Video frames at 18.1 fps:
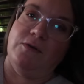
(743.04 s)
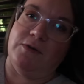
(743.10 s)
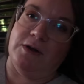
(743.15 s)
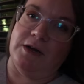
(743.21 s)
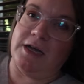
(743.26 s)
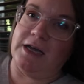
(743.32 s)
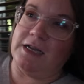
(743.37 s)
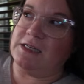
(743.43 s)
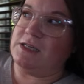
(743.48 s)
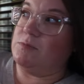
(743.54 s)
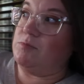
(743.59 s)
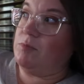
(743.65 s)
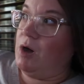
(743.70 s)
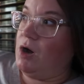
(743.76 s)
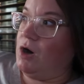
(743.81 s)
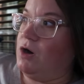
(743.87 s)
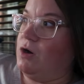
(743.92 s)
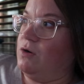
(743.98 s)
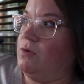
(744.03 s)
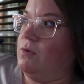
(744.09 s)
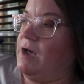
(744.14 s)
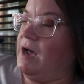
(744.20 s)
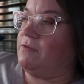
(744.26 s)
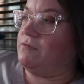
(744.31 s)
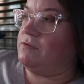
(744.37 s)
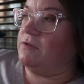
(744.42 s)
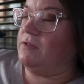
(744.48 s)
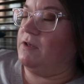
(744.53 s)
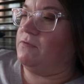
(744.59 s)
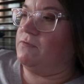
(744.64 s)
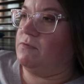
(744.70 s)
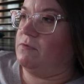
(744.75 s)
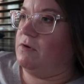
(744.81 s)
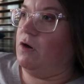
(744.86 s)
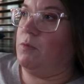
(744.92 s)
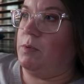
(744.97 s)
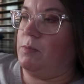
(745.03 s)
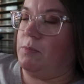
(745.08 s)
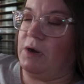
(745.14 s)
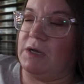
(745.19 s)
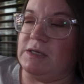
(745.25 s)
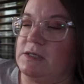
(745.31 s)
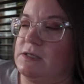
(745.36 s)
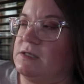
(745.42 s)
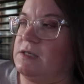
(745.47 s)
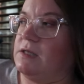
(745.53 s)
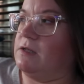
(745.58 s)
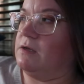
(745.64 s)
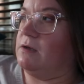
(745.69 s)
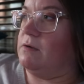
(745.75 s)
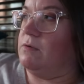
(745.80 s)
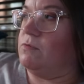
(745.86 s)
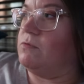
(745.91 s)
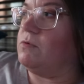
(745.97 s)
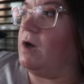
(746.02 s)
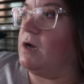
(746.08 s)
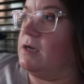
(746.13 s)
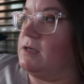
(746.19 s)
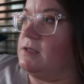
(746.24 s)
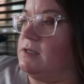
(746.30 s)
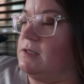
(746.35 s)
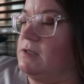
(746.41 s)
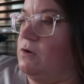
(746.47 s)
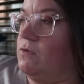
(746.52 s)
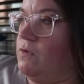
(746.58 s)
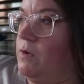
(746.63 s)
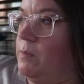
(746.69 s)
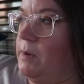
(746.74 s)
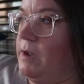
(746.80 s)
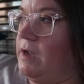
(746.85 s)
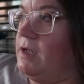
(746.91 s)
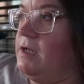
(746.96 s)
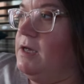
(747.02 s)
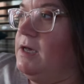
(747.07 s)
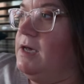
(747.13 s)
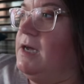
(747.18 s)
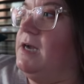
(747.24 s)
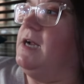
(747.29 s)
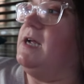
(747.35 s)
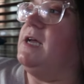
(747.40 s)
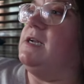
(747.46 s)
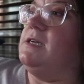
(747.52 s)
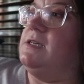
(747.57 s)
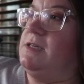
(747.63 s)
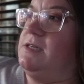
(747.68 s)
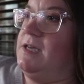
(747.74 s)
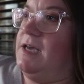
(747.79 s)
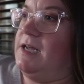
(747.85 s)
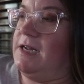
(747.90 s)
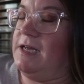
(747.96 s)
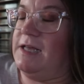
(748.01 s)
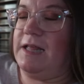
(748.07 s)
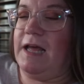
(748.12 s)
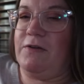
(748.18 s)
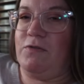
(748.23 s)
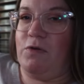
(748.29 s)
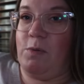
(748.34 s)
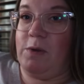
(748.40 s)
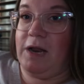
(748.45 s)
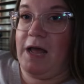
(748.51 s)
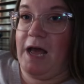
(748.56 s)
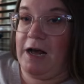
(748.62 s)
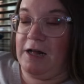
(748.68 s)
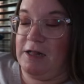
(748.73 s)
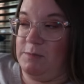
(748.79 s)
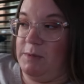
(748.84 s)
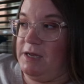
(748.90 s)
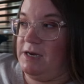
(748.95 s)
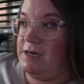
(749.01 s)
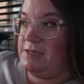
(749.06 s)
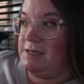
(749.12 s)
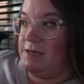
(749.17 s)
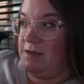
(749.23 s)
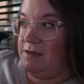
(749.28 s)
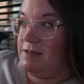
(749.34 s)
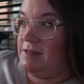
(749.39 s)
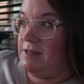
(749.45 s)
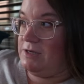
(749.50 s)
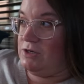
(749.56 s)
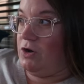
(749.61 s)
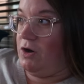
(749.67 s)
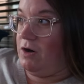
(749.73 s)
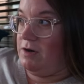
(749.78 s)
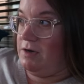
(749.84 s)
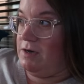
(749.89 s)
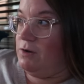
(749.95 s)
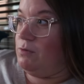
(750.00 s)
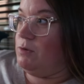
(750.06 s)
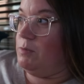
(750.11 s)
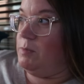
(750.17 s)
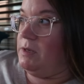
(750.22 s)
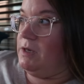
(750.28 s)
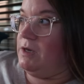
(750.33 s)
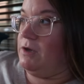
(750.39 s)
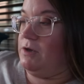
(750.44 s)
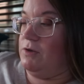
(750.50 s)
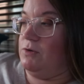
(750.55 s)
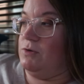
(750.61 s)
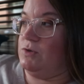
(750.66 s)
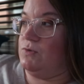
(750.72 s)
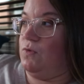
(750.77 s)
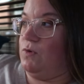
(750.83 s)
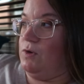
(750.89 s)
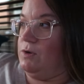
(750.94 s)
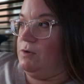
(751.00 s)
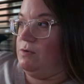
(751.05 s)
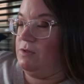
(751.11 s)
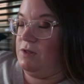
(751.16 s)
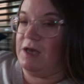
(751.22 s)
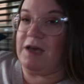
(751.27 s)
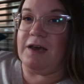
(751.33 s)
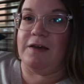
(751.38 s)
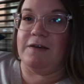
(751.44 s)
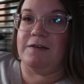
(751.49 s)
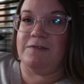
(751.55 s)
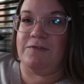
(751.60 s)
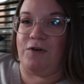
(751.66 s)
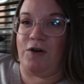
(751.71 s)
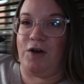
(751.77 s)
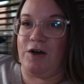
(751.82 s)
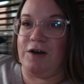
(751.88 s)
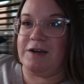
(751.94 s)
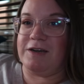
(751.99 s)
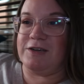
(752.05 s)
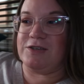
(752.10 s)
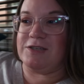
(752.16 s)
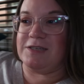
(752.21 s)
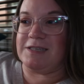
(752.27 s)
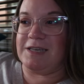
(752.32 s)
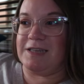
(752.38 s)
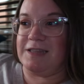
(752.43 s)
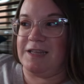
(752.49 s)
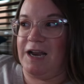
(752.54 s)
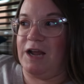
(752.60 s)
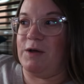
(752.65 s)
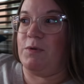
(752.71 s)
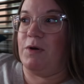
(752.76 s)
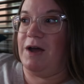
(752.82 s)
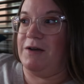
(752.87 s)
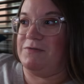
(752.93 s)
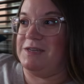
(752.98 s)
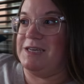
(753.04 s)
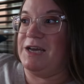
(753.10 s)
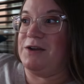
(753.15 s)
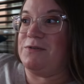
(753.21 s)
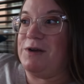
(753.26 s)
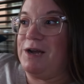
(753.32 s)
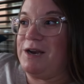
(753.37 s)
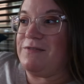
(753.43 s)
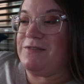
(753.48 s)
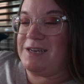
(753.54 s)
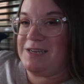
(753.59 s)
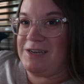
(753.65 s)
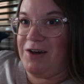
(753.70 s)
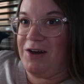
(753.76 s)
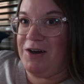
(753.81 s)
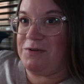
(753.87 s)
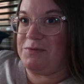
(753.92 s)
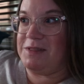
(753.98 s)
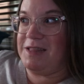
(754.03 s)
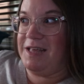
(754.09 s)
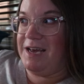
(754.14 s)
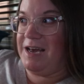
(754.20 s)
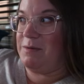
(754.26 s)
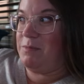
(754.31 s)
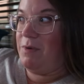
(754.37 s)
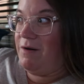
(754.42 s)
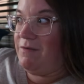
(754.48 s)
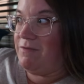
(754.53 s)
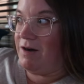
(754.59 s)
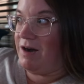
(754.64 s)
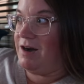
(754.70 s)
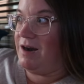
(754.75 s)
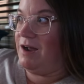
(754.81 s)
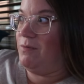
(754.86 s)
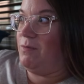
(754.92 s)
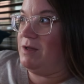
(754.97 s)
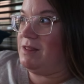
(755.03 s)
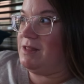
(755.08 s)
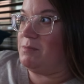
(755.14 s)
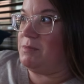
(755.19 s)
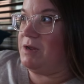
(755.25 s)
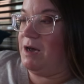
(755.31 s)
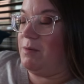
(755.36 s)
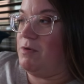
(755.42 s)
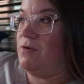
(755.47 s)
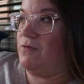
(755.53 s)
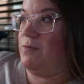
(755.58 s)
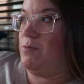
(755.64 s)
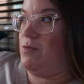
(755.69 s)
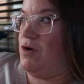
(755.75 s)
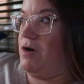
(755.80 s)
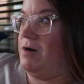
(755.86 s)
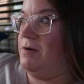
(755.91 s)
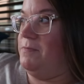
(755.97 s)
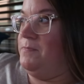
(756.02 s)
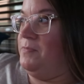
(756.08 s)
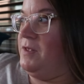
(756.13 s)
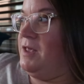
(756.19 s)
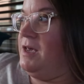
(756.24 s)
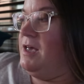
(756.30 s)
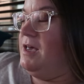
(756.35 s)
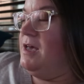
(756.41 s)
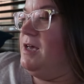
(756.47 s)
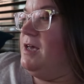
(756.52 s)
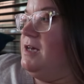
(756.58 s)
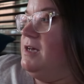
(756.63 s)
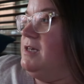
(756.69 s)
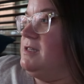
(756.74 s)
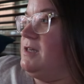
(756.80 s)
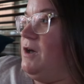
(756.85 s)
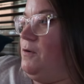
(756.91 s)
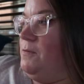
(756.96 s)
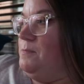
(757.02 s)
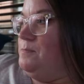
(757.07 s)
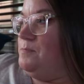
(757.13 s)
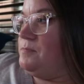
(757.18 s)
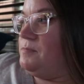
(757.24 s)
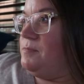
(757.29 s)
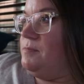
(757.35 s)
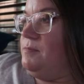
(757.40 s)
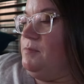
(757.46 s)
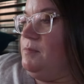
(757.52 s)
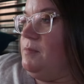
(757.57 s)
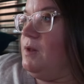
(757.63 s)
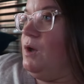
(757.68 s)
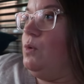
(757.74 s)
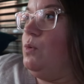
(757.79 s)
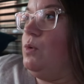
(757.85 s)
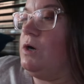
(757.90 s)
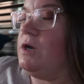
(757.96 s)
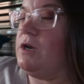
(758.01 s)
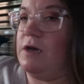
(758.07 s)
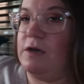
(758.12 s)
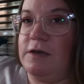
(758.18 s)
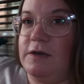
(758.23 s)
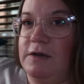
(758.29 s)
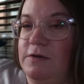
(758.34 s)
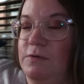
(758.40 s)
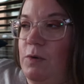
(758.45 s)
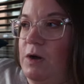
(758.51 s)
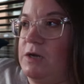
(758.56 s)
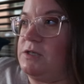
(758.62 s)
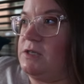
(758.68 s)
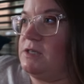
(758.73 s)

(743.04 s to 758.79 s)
over again tomorrow after they've opened presents and the ruckus is over. But getting everyone acclimated to the dog would be a useful thing for her because she's like, then I won't have to get rid of the dog when they come over. I want them to come over more. So we're gonna watch